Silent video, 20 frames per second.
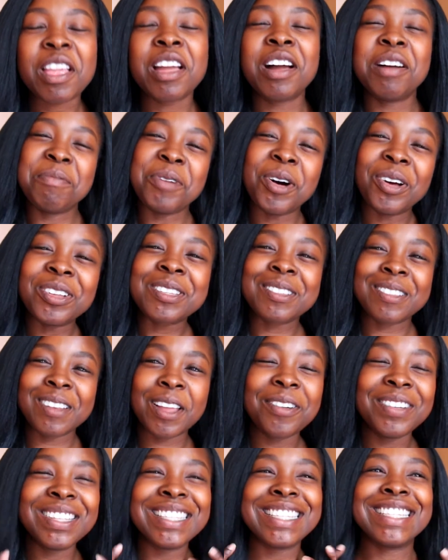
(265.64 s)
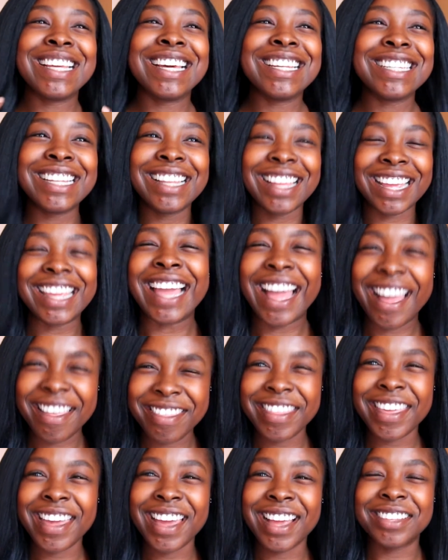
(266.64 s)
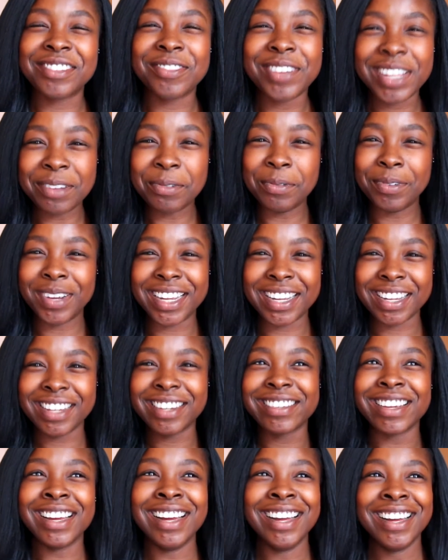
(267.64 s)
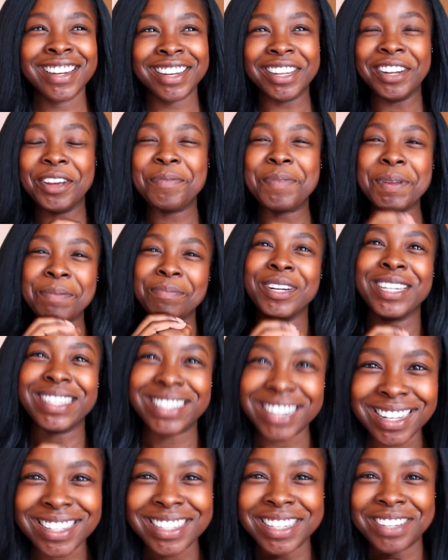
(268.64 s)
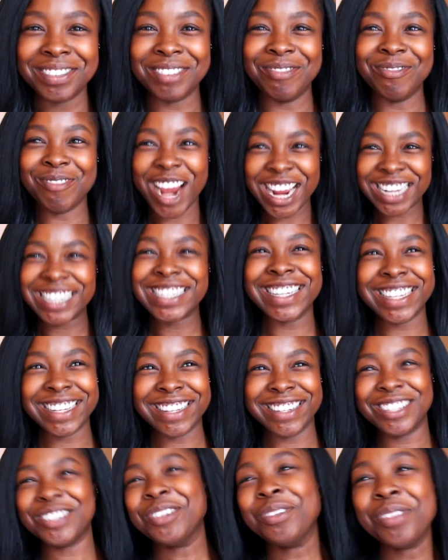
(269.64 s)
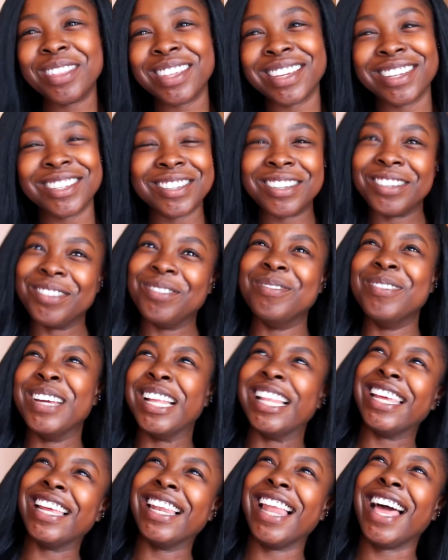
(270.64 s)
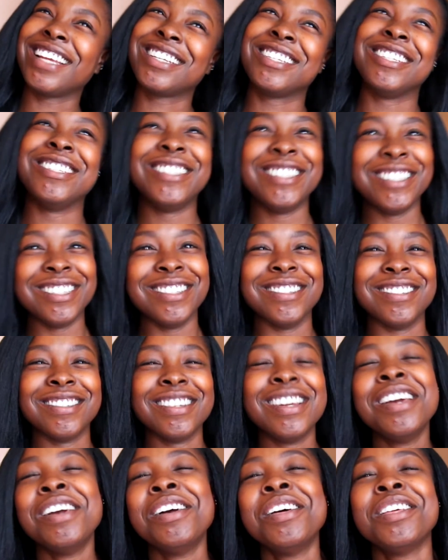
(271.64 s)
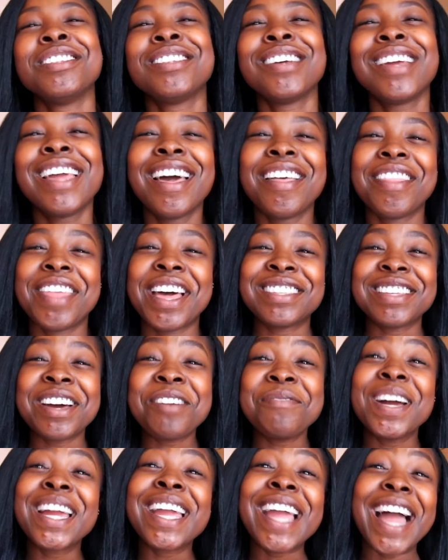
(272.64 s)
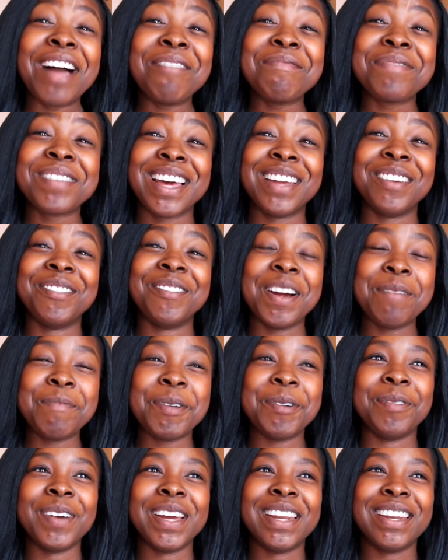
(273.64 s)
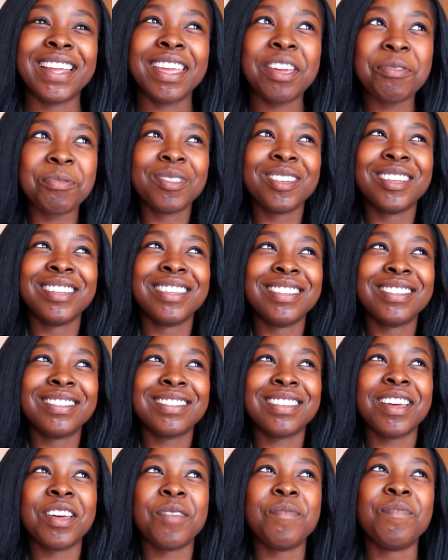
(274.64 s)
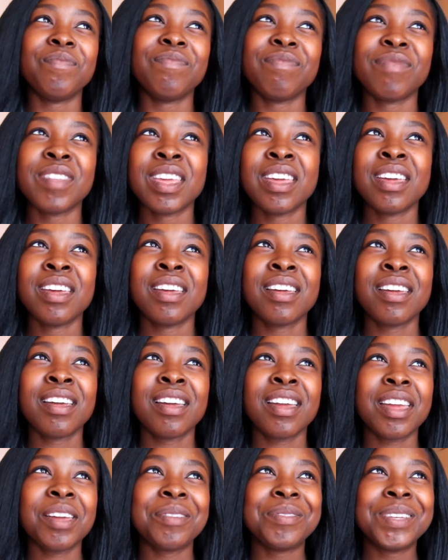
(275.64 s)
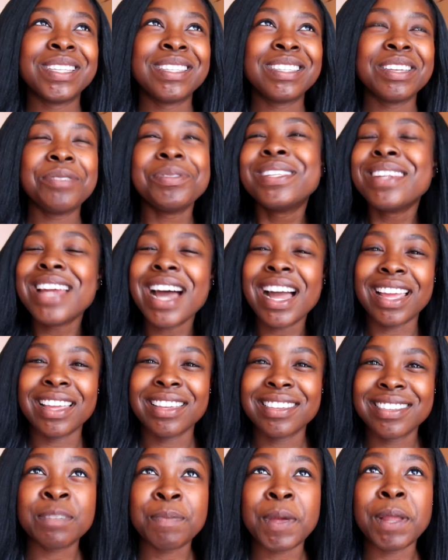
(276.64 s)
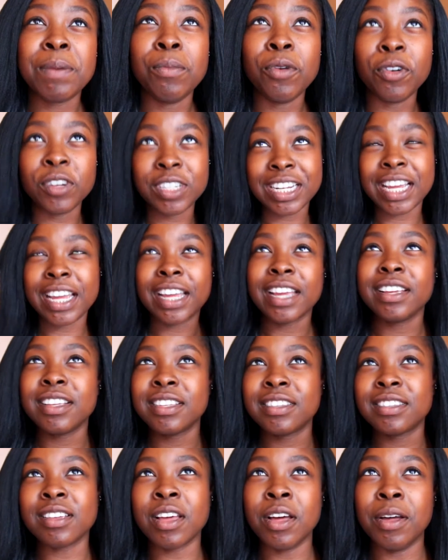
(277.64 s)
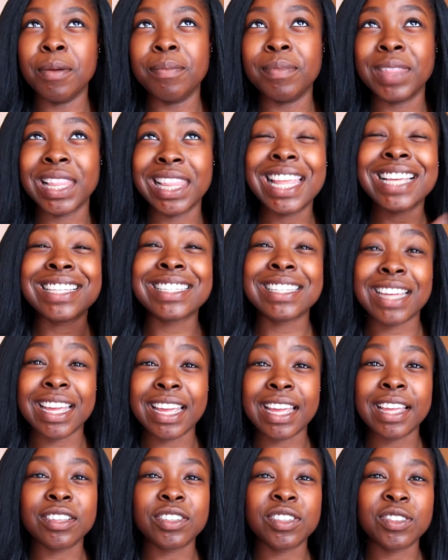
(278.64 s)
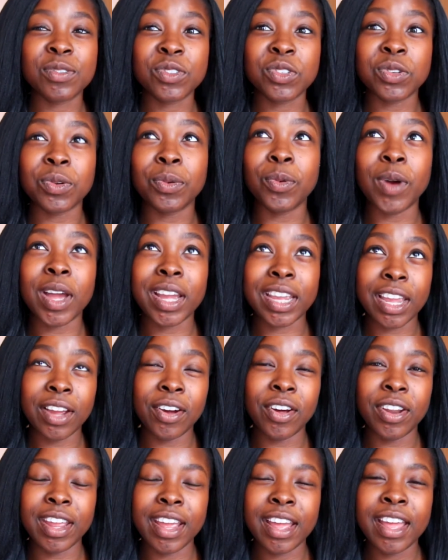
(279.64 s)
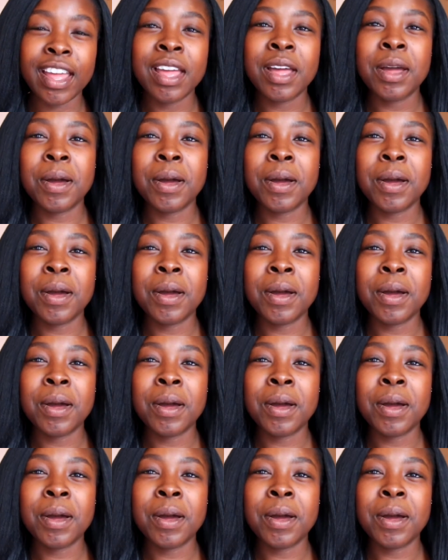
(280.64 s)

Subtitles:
I'm slow and steady, like getting there. It's really weird, you know, being productive and writing and doing things that you really like to do. So yeah, that's how my Camp Nanowrimo went. It was nice. I spent more days, less days working on it.